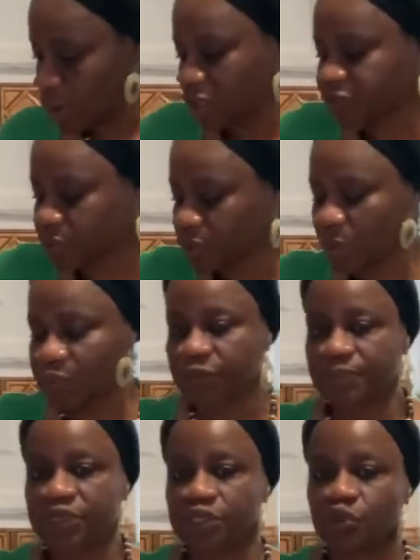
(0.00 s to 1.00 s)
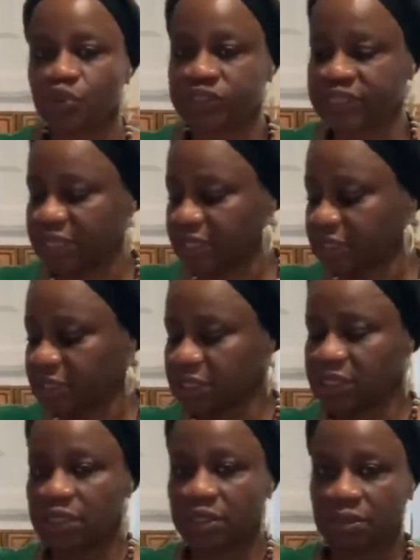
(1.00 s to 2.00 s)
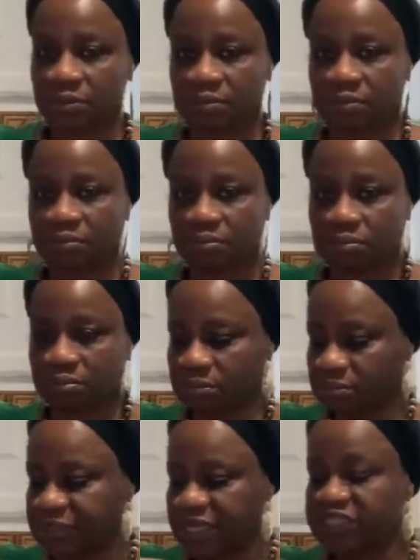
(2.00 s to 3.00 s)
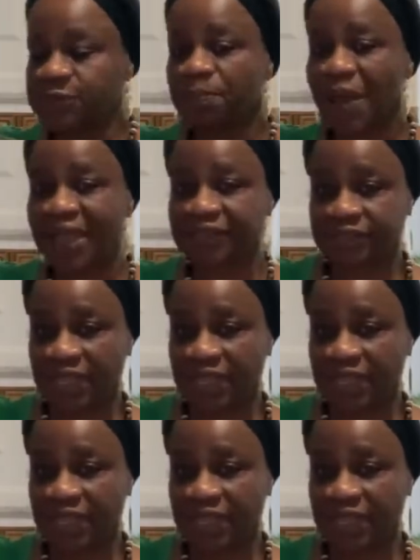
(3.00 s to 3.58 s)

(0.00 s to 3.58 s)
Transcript: also going to be using this pot.